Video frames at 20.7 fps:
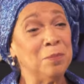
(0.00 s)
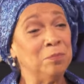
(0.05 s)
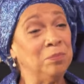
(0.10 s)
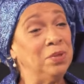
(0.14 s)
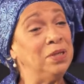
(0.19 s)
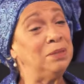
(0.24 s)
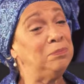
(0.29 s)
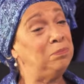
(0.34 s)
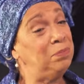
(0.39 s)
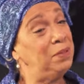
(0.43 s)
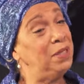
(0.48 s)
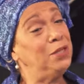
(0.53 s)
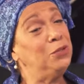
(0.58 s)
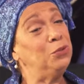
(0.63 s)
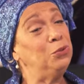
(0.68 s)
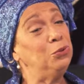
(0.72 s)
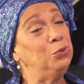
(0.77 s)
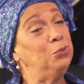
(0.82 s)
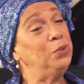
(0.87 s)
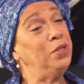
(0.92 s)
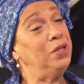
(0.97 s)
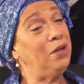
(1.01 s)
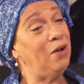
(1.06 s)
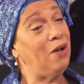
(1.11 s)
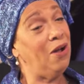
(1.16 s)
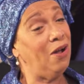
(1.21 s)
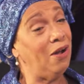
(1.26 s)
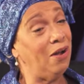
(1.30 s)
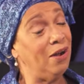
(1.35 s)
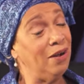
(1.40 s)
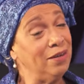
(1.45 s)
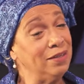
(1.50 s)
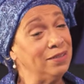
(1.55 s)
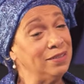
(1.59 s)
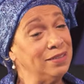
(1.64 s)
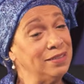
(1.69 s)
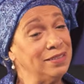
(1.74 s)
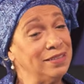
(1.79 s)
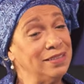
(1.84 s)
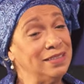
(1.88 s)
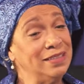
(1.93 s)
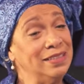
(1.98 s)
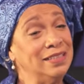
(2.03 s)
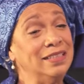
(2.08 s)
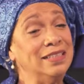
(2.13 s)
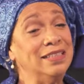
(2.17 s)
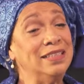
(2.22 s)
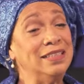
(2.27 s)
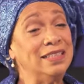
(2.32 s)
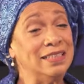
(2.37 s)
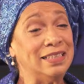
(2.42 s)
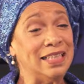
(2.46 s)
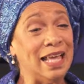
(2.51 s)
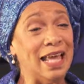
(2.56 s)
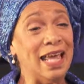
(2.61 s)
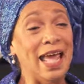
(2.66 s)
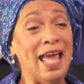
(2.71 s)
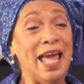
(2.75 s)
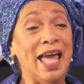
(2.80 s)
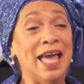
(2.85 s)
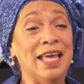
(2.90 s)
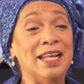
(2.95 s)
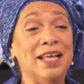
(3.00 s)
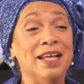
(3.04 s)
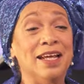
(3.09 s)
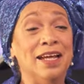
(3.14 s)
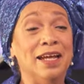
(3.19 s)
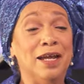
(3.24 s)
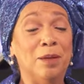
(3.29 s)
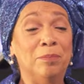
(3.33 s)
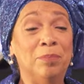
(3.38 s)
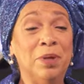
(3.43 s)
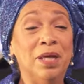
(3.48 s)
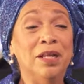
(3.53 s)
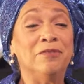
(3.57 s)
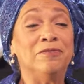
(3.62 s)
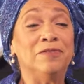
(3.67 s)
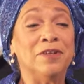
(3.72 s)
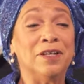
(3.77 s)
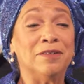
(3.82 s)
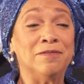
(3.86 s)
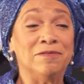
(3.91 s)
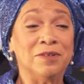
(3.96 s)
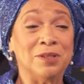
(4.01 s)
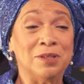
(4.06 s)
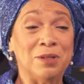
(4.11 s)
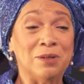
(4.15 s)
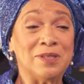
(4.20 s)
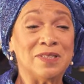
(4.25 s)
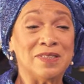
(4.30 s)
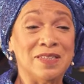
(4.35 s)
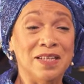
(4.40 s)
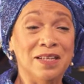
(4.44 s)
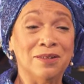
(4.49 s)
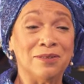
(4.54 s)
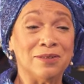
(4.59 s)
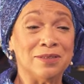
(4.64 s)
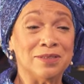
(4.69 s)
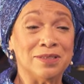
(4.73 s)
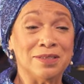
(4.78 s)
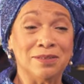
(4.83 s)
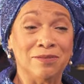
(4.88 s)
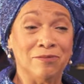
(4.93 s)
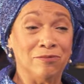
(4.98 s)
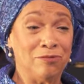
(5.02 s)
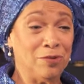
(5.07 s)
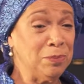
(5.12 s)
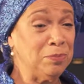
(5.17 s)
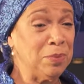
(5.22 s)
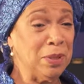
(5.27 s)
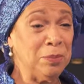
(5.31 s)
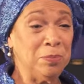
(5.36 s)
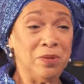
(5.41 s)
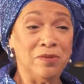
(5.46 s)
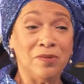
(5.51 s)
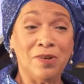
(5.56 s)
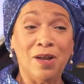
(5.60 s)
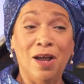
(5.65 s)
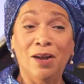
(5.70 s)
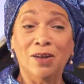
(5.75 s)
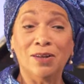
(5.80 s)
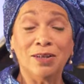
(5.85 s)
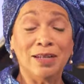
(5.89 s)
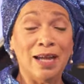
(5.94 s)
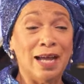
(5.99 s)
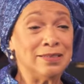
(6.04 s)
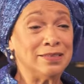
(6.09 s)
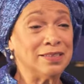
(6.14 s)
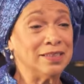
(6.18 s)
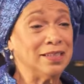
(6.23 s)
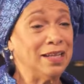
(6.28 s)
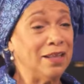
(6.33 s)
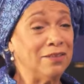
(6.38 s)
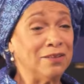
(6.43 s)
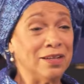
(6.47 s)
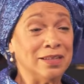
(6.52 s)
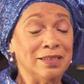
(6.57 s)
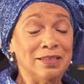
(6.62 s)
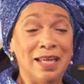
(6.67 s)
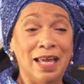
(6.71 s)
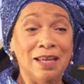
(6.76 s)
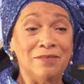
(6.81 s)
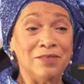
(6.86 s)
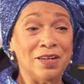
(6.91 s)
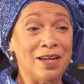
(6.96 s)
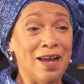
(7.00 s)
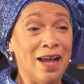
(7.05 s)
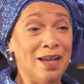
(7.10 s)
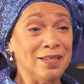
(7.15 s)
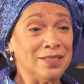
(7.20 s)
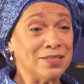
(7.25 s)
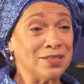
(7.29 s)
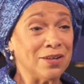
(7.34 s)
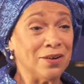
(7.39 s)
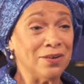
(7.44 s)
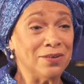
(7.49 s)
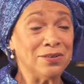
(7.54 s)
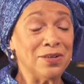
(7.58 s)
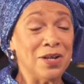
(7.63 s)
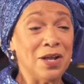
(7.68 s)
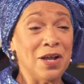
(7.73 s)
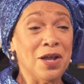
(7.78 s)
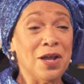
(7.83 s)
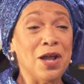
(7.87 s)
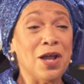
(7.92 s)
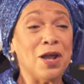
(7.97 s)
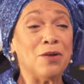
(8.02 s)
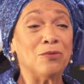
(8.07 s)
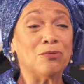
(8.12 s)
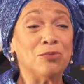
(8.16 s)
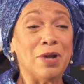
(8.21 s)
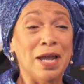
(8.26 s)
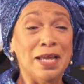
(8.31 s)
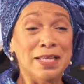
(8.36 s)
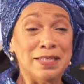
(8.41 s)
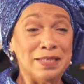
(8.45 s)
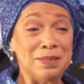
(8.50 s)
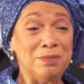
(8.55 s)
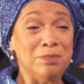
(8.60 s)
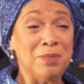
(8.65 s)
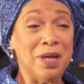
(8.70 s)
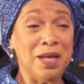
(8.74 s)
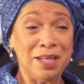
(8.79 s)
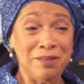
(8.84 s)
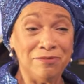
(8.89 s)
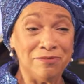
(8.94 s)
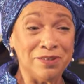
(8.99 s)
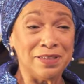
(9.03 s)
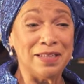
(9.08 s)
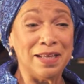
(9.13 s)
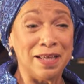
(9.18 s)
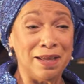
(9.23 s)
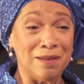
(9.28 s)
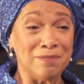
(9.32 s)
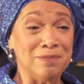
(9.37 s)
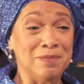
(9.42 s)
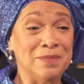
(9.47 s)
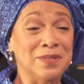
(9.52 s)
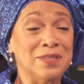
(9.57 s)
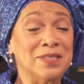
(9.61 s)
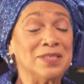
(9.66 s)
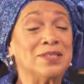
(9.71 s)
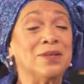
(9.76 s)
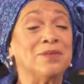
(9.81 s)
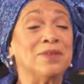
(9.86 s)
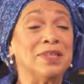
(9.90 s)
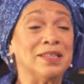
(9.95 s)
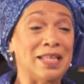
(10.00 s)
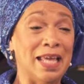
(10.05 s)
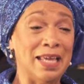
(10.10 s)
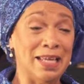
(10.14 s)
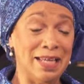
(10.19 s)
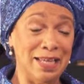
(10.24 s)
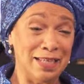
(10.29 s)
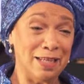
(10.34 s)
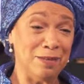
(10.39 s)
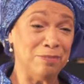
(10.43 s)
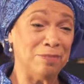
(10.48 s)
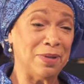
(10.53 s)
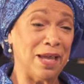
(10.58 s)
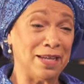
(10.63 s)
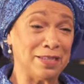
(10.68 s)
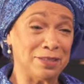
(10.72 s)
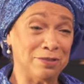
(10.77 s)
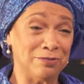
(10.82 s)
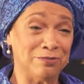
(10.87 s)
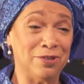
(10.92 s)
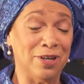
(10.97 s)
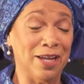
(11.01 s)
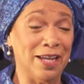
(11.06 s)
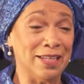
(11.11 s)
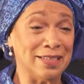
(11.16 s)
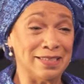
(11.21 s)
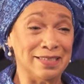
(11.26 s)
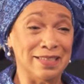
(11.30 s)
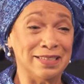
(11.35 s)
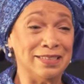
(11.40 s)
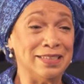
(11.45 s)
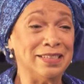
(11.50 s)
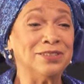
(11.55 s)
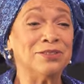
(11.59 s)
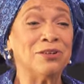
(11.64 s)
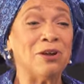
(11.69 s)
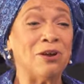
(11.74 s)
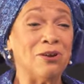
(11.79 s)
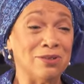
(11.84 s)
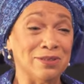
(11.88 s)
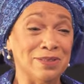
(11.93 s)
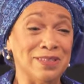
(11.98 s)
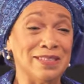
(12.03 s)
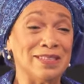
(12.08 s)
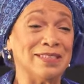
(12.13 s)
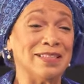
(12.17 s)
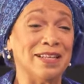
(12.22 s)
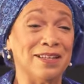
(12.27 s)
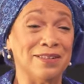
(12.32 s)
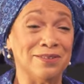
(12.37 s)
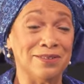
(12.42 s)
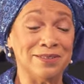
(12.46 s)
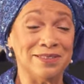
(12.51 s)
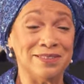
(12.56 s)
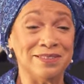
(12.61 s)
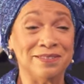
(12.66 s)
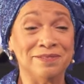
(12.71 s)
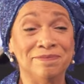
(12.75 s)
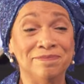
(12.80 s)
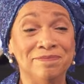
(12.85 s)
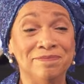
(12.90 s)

But being who we are, they had a benefit for those singers. Free people of color got together and gave a concert and raised the money for them so that they could get back to France. It didn't hurt the singers.